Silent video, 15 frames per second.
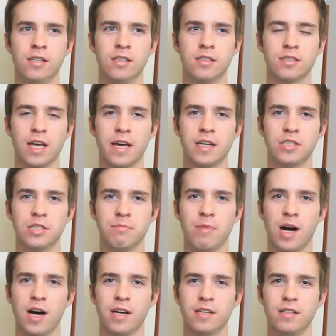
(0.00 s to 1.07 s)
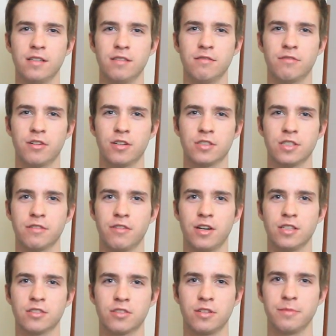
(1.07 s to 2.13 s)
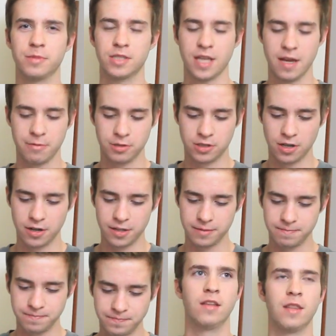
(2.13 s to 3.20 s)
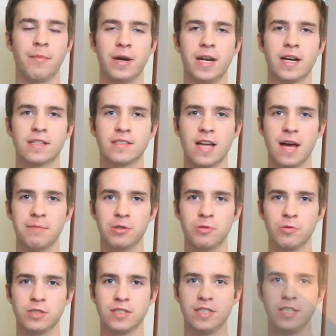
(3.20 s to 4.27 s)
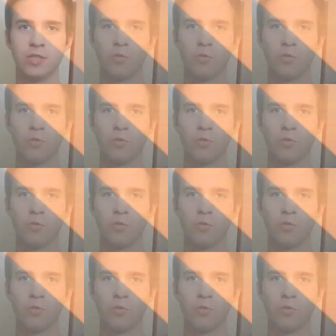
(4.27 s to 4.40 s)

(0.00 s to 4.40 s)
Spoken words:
CyanogenMod version of ice cream sandwich on it. Then my next tablet was the